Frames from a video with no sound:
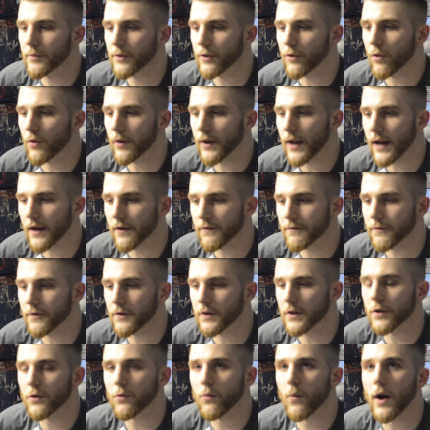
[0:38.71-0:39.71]
Been going at it for a
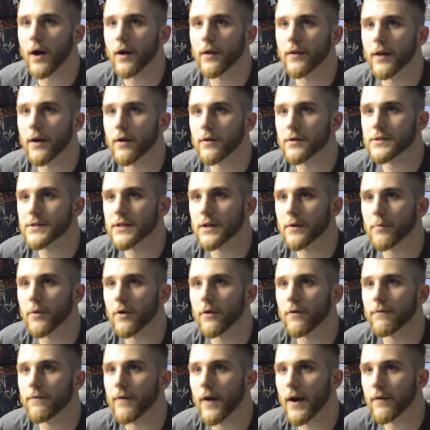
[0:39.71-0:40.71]
little while now. I'd say
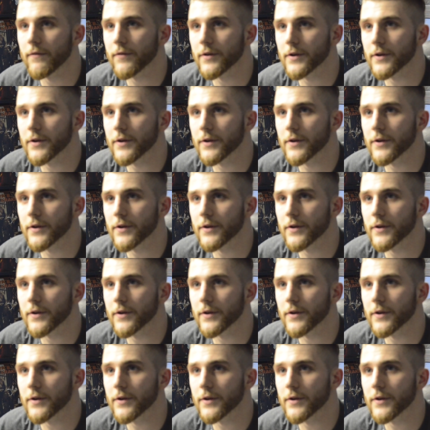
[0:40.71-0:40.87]
about five